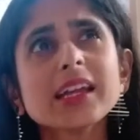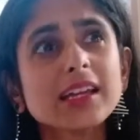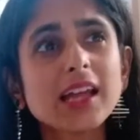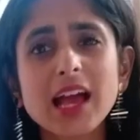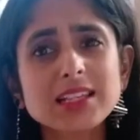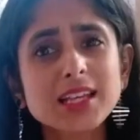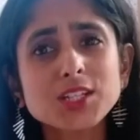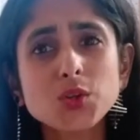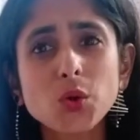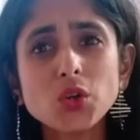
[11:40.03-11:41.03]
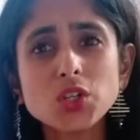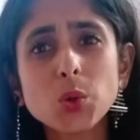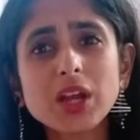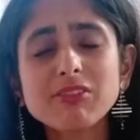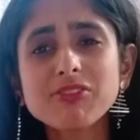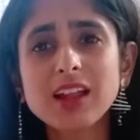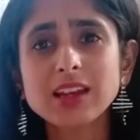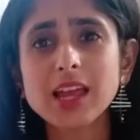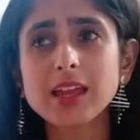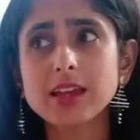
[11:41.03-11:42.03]
as I told you, it felt
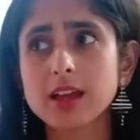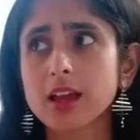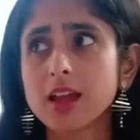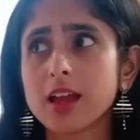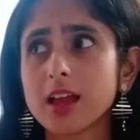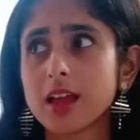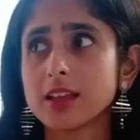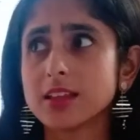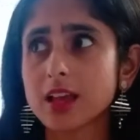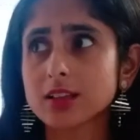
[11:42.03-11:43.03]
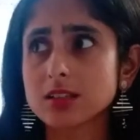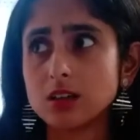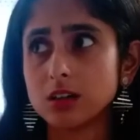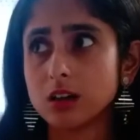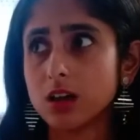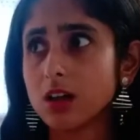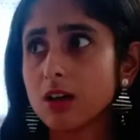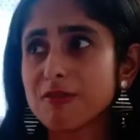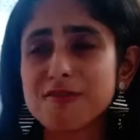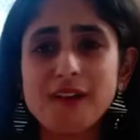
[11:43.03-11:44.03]
like there's a
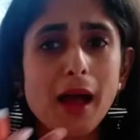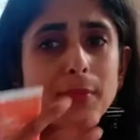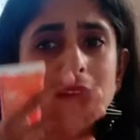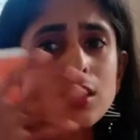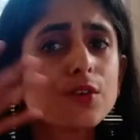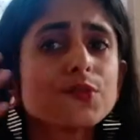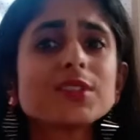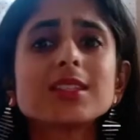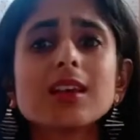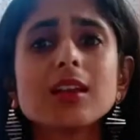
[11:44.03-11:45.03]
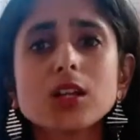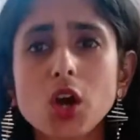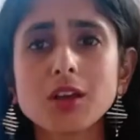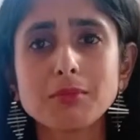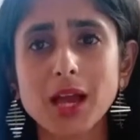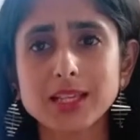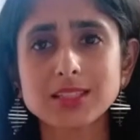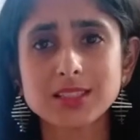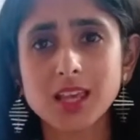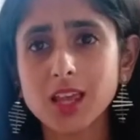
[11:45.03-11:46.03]
fabric of silk on my
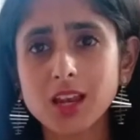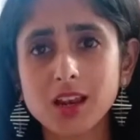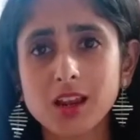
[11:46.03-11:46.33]
skin.